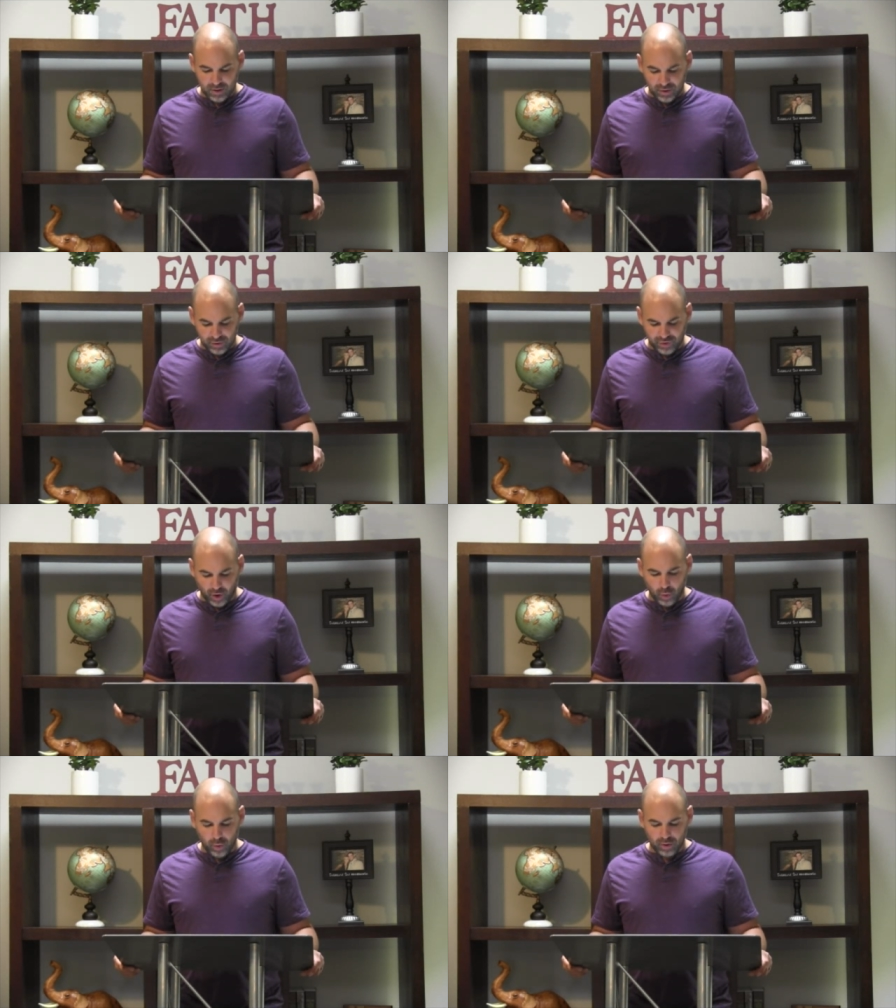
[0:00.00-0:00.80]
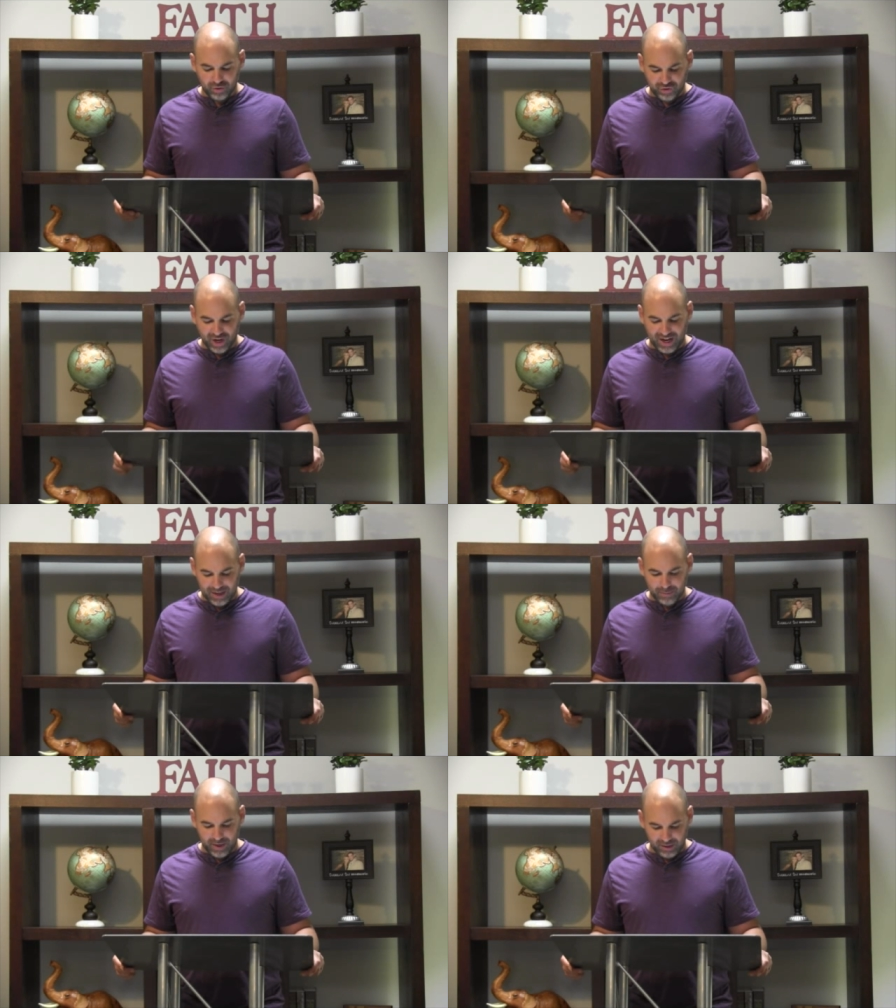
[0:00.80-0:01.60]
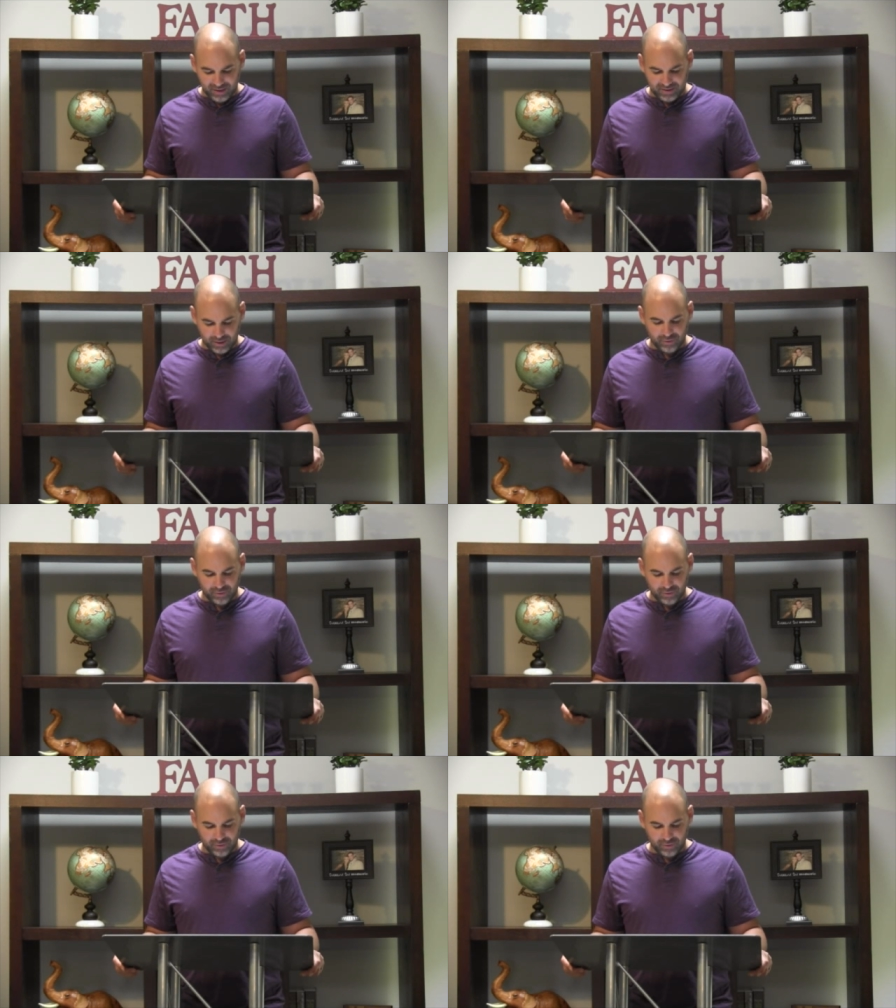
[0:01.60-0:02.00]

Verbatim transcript: So shall it be. Listen,